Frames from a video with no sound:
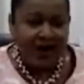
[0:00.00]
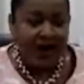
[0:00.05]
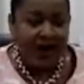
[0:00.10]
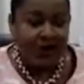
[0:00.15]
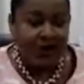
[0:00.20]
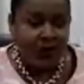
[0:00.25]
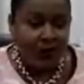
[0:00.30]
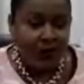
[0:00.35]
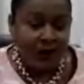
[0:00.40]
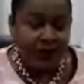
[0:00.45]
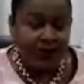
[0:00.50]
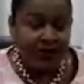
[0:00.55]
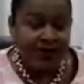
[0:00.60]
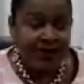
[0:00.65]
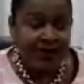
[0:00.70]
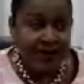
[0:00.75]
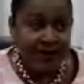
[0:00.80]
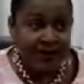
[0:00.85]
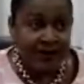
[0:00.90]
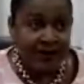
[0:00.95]
And one
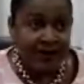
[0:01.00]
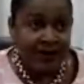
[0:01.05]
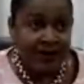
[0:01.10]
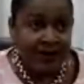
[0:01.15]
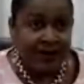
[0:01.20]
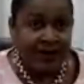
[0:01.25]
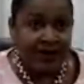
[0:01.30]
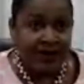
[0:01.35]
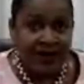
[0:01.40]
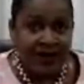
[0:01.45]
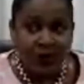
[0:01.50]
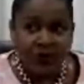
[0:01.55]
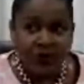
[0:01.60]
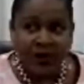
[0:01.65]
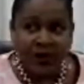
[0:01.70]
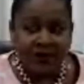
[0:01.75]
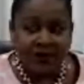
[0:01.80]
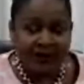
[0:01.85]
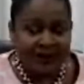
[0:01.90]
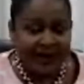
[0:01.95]
day the Ku
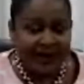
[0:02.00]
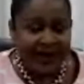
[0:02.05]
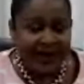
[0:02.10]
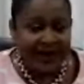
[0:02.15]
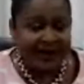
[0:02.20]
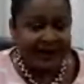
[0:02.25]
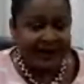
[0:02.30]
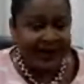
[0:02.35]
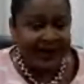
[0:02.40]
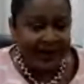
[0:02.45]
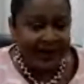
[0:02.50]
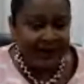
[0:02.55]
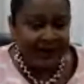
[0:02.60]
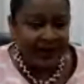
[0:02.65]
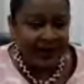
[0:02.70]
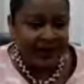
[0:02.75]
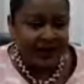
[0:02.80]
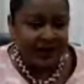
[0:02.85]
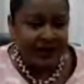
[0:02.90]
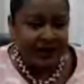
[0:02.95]
Klux Klan came
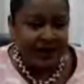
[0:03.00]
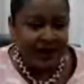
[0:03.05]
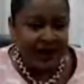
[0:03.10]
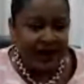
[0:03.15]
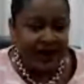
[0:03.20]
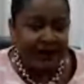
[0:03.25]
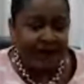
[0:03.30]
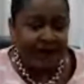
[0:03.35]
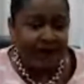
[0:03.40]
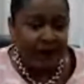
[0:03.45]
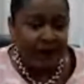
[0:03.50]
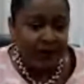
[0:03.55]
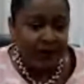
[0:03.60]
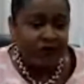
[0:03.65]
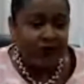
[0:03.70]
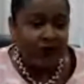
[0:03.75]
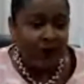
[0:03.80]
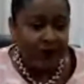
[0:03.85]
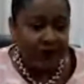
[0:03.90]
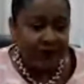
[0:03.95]
in and
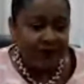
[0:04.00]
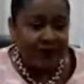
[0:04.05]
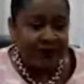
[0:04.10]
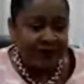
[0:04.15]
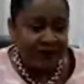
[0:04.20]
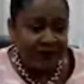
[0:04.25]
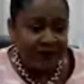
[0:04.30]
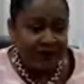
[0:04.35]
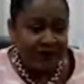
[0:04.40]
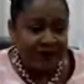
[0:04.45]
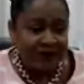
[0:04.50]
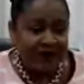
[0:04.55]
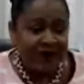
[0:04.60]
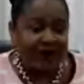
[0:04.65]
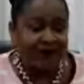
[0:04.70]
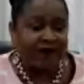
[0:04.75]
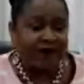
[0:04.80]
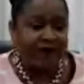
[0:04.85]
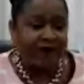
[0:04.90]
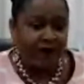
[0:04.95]
burnt all the businesses
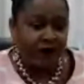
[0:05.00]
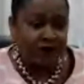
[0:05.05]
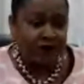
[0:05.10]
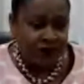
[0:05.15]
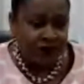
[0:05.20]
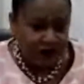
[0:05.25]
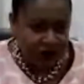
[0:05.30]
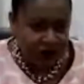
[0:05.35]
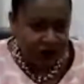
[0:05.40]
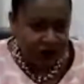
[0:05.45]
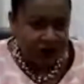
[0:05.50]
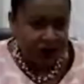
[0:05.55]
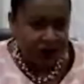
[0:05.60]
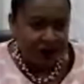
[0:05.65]
and forced